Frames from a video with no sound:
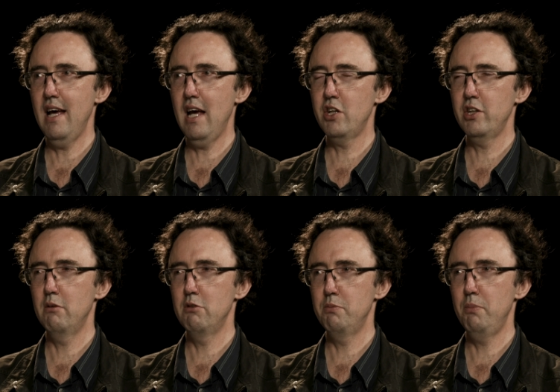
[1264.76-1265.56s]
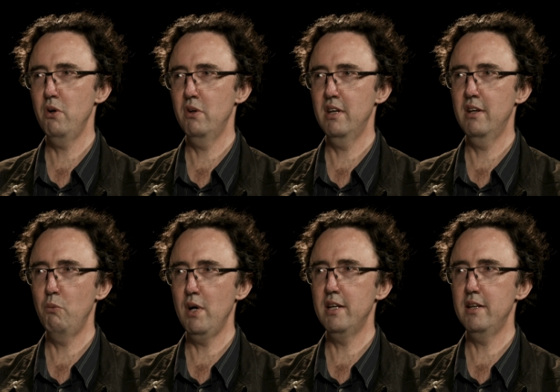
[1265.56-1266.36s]
actually respond in the
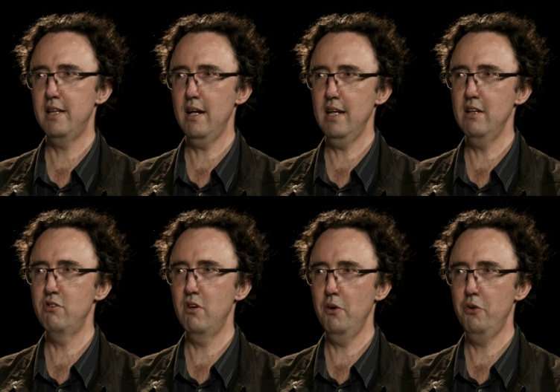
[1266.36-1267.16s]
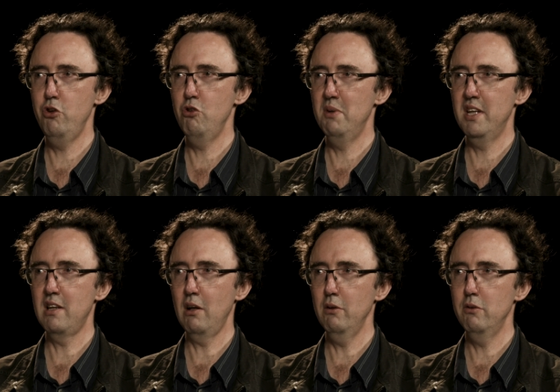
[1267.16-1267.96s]
way that there is no human in
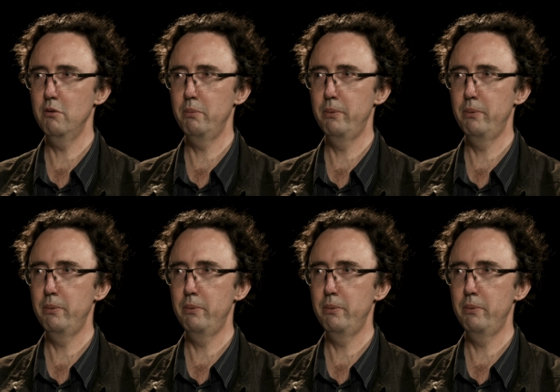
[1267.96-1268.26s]
the loop,